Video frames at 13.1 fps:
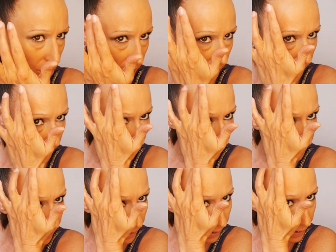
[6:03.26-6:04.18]
there,
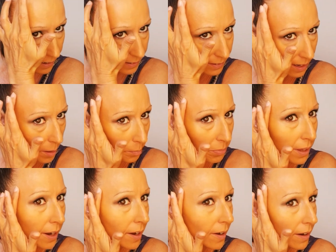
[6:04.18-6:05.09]
and up
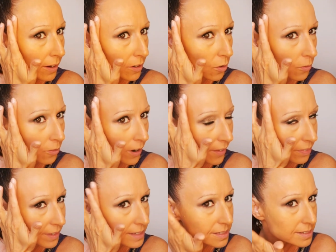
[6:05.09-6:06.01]
there and over
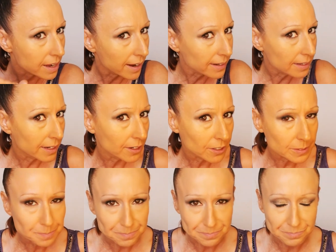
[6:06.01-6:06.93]
at this side
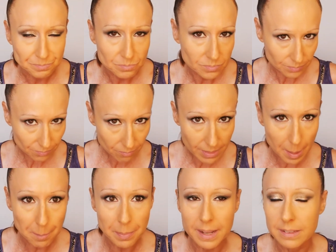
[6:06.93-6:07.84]
here.
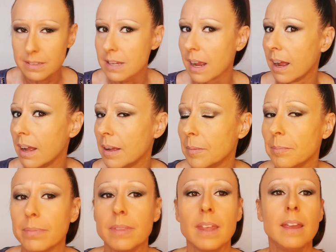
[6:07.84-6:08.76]
But
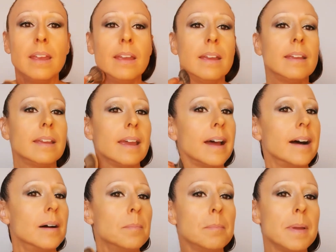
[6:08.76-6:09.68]

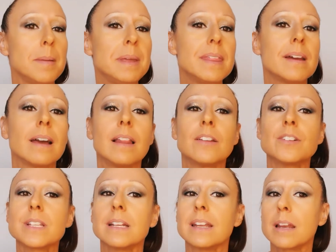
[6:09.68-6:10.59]
yeah, maybe the
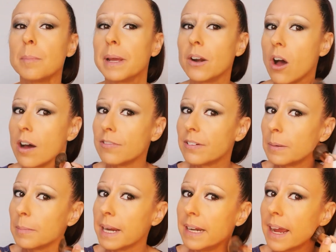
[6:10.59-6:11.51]
color's a little bit off
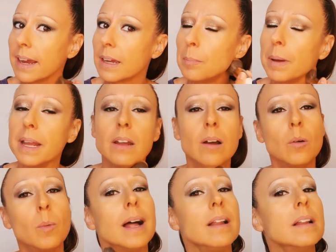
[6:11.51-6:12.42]
on my neck, but
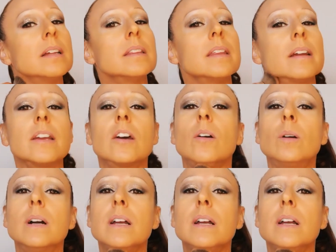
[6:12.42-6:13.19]
oh well, there you go.